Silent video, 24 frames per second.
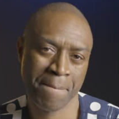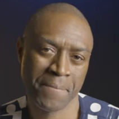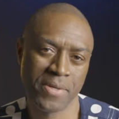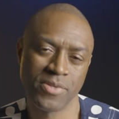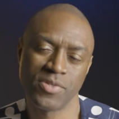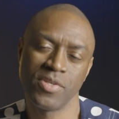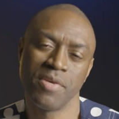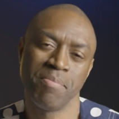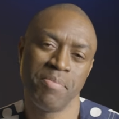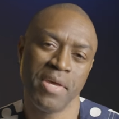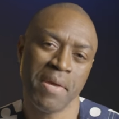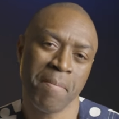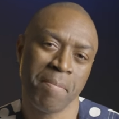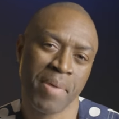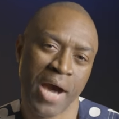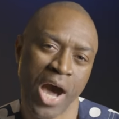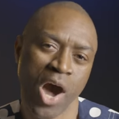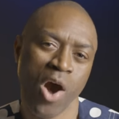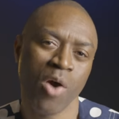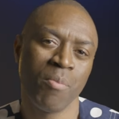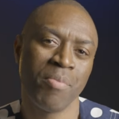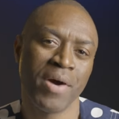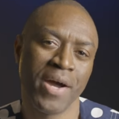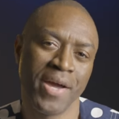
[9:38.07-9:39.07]
You see, being
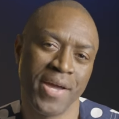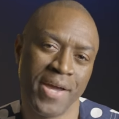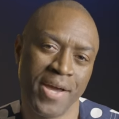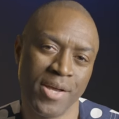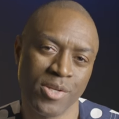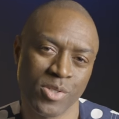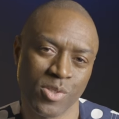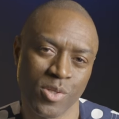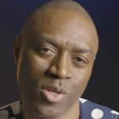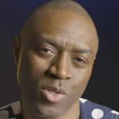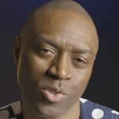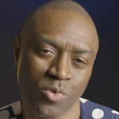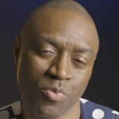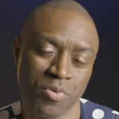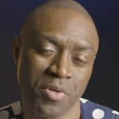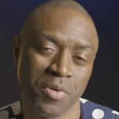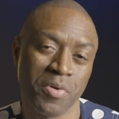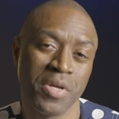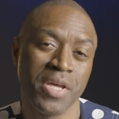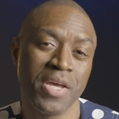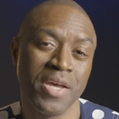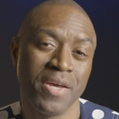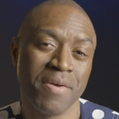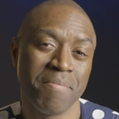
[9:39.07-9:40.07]
powered by
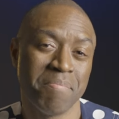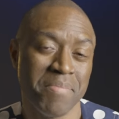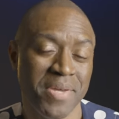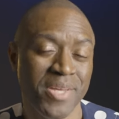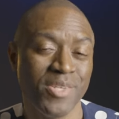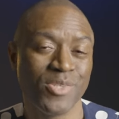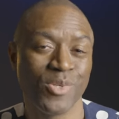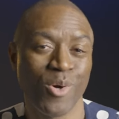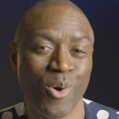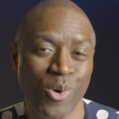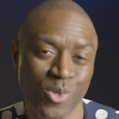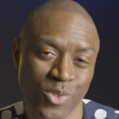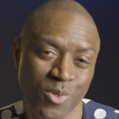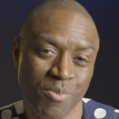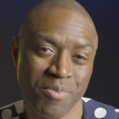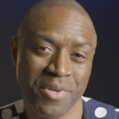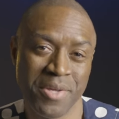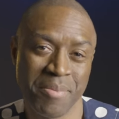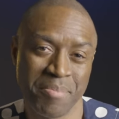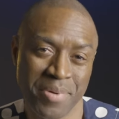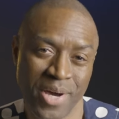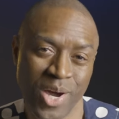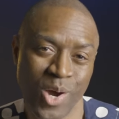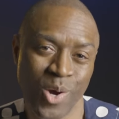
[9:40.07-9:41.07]
ancestry means also
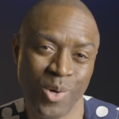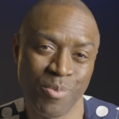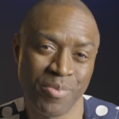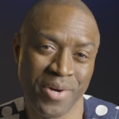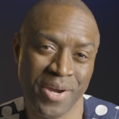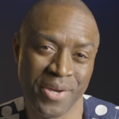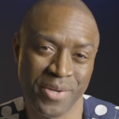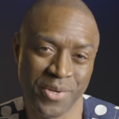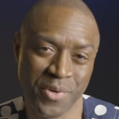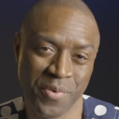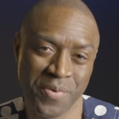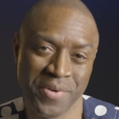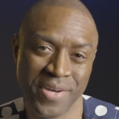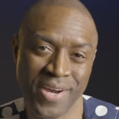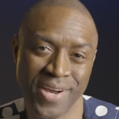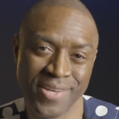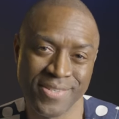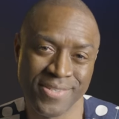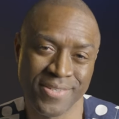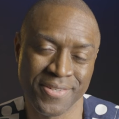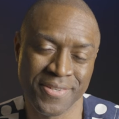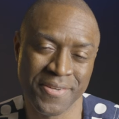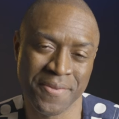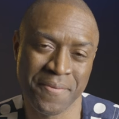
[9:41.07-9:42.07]
being powered by
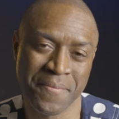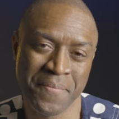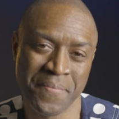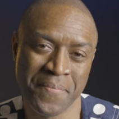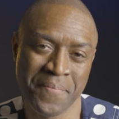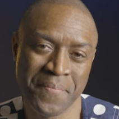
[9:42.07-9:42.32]
curiosity.